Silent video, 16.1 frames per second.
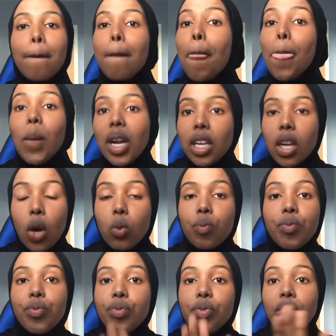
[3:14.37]
But no,
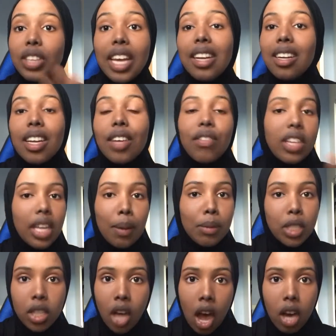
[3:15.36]
they didn't even let
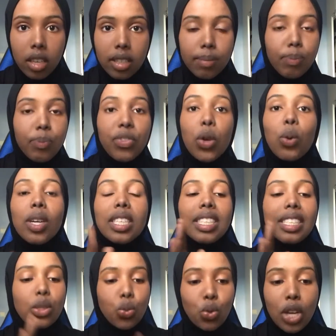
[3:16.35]
me talk. They were
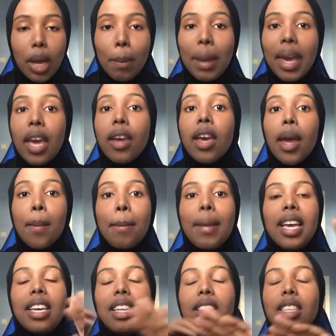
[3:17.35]
screaming and
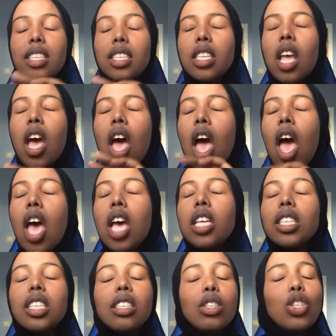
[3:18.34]
making this
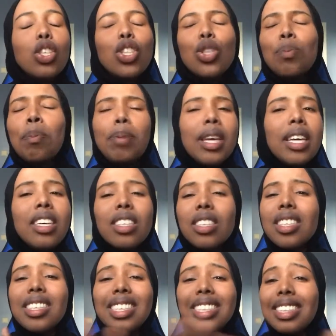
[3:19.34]
big
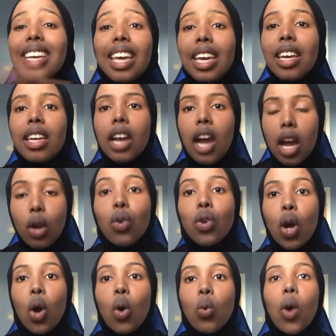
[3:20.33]
scene. I
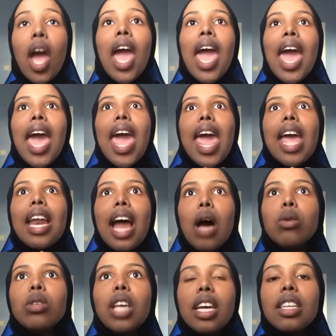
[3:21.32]
don't know. And
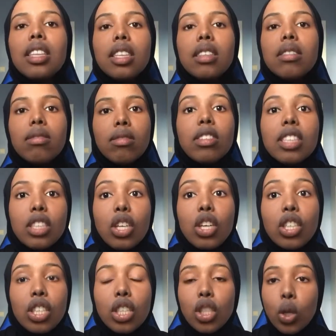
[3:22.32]
I was like,
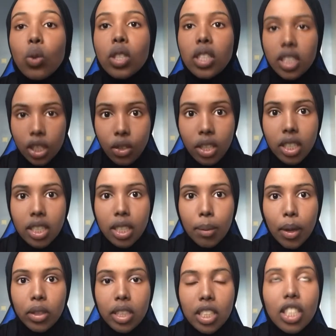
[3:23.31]
they're so serious
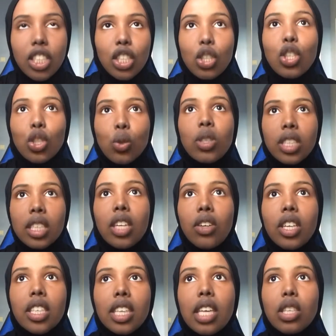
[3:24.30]
about this. They're so serious.